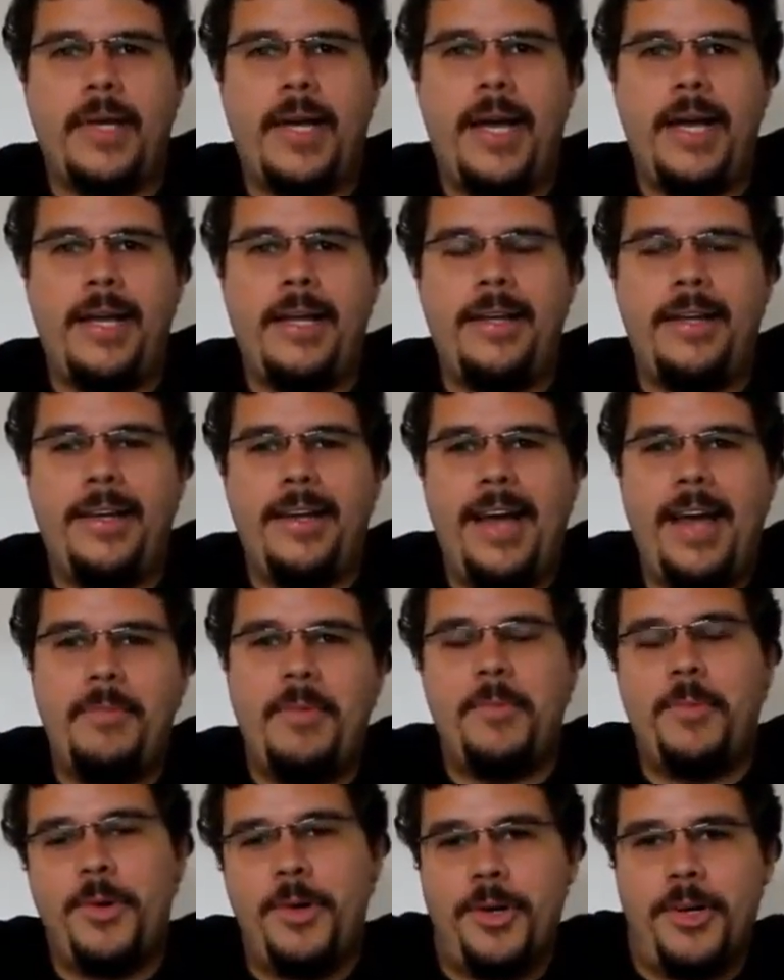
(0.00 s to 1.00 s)
Hi,
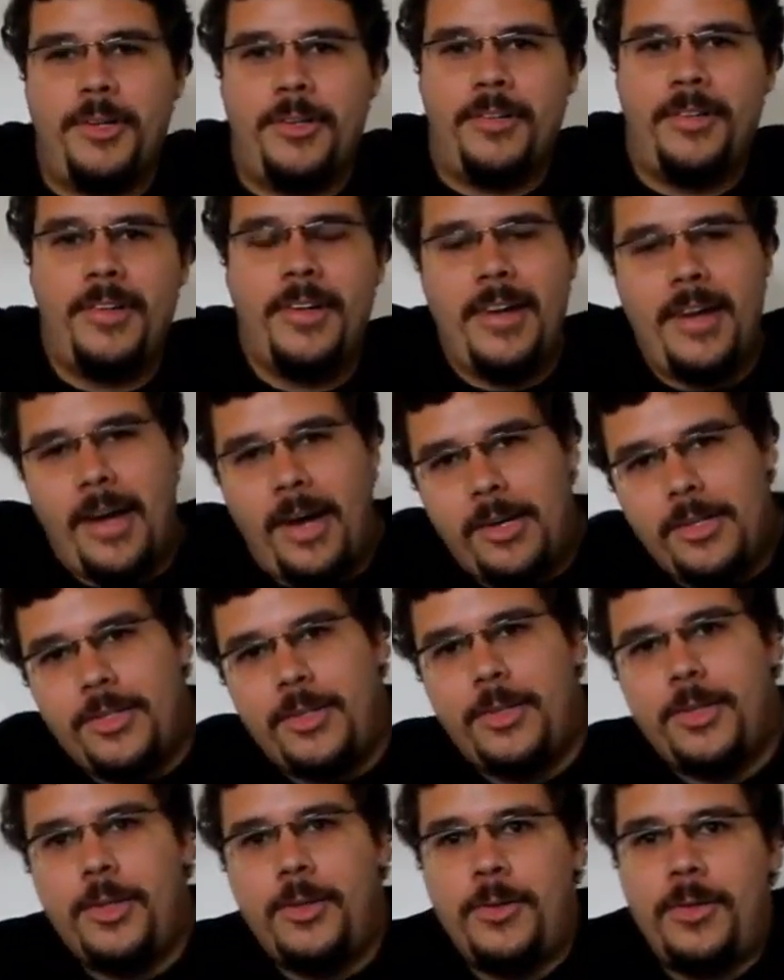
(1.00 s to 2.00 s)
I'm Bruno,
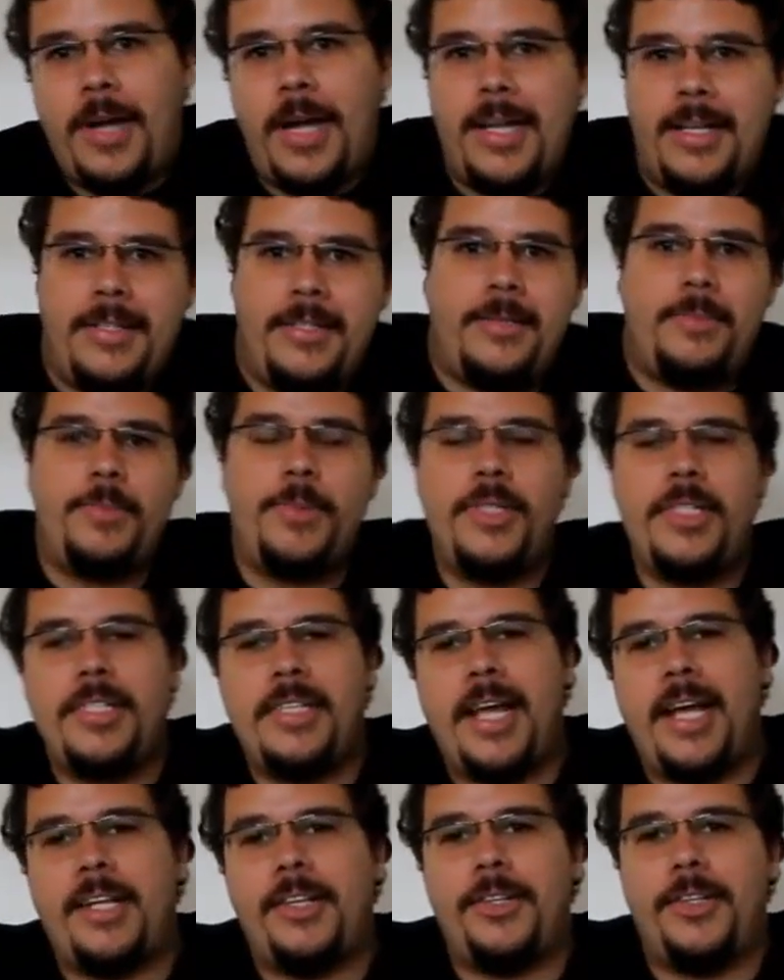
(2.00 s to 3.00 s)
also known as Wood
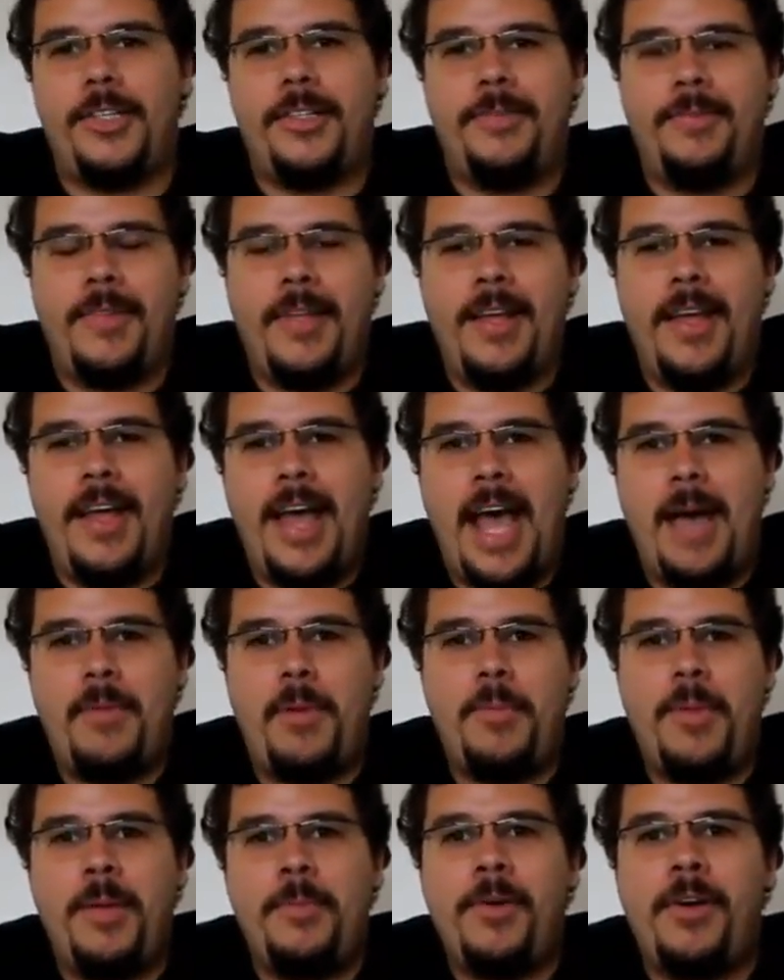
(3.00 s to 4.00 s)
Sector. I'm
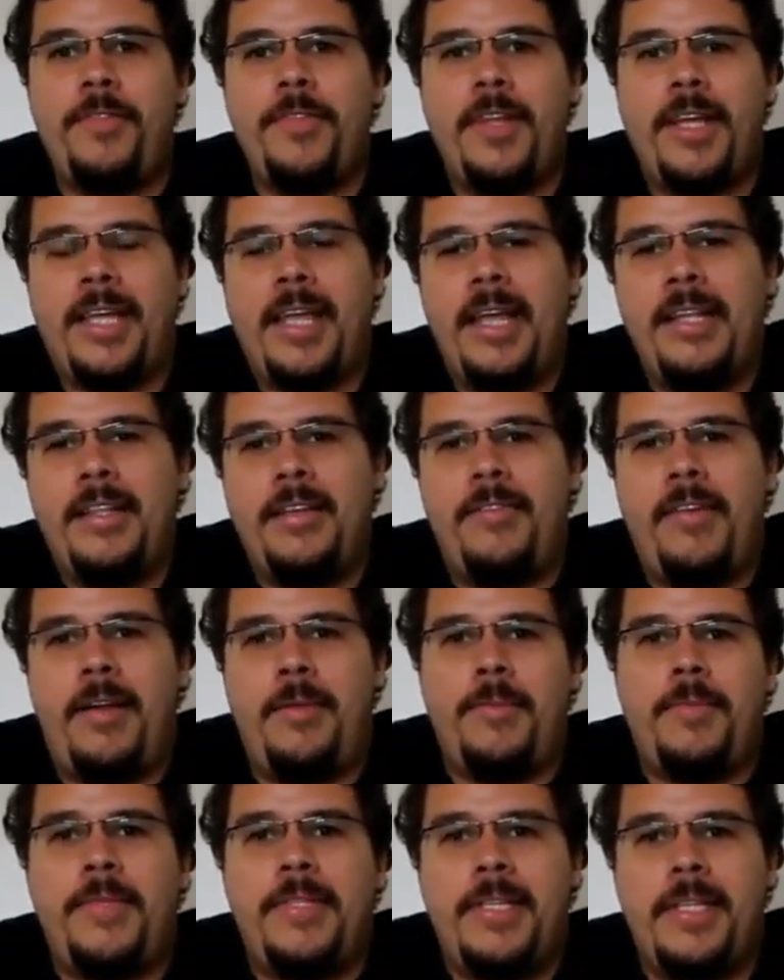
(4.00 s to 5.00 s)
a member of the KADE
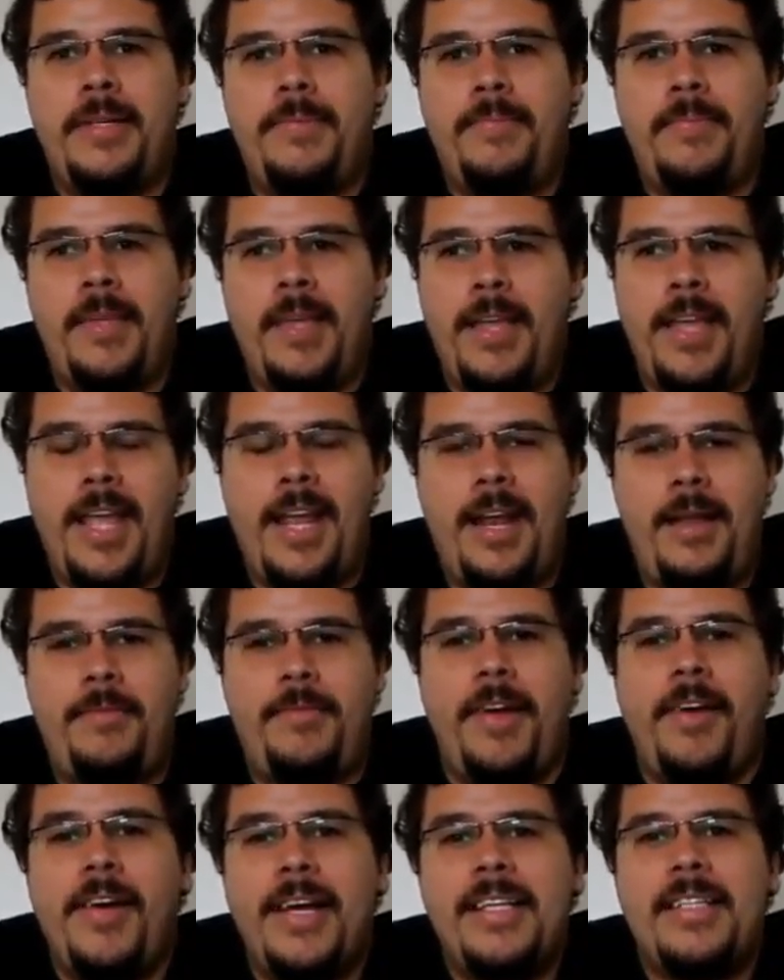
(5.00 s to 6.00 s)
development team, and I'm
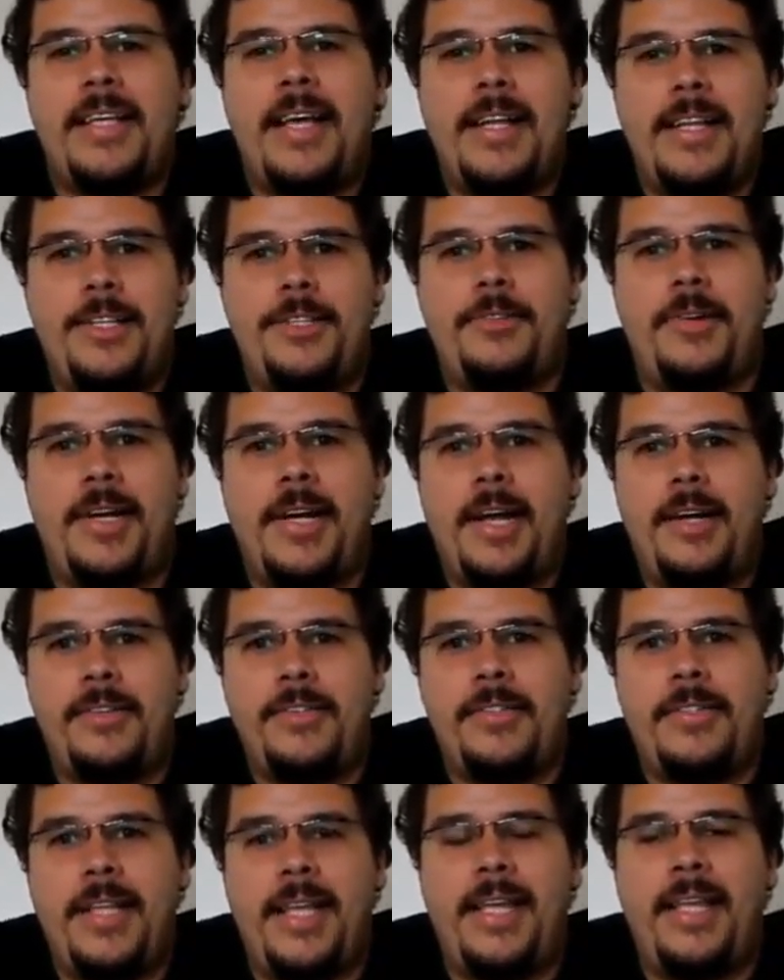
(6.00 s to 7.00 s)
very excited to
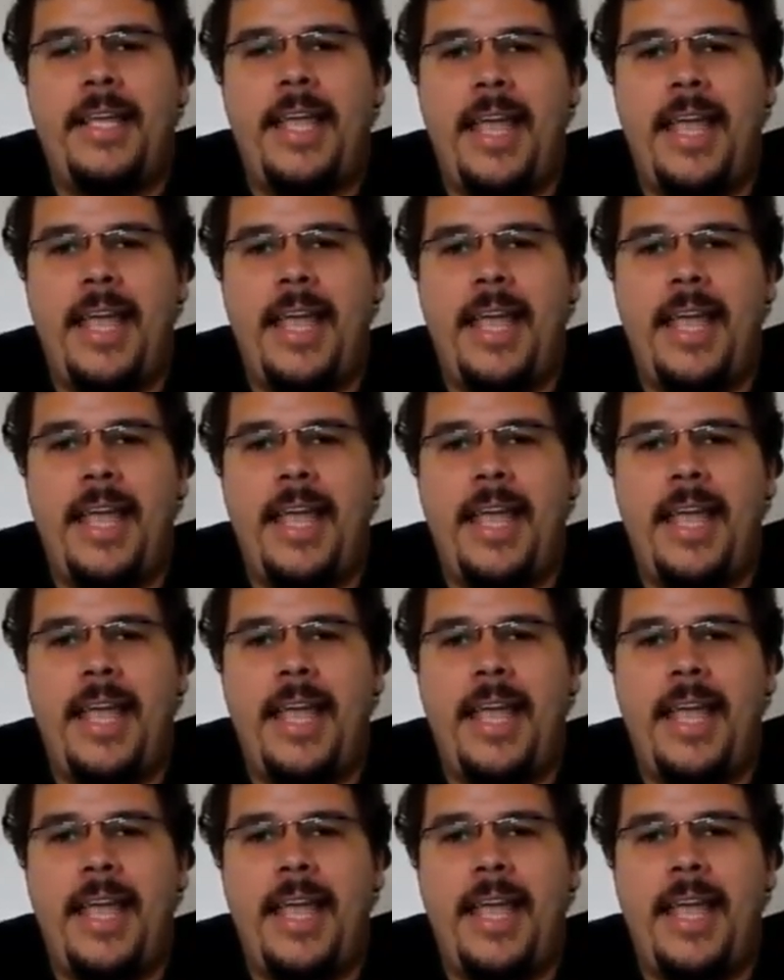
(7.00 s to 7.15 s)
announce the